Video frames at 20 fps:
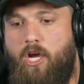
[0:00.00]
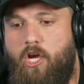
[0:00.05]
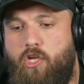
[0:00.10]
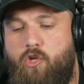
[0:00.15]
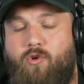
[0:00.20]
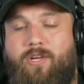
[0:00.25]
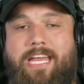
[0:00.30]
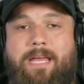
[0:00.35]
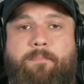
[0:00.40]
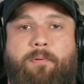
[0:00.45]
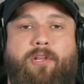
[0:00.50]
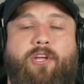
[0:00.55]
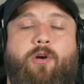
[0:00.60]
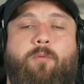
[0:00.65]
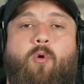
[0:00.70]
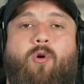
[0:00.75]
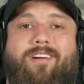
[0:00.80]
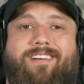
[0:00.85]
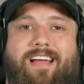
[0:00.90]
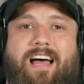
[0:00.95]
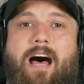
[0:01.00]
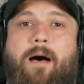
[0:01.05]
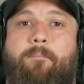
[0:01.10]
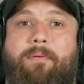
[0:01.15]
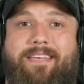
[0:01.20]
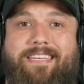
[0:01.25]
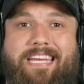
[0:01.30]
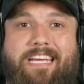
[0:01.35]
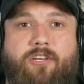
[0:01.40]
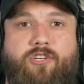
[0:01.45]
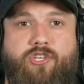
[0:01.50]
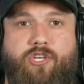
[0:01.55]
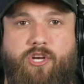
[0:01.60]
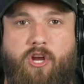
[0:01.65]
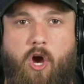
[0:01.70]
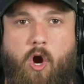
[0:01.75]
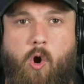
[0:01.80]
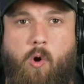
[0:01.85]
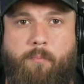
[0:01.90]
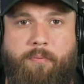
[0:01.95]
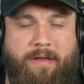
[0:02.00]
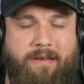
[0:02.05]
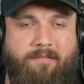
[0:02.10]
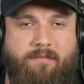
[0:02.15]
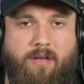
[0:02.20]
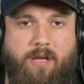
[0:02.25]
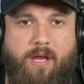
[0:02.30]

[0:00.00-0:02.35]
you keep a little more competition open.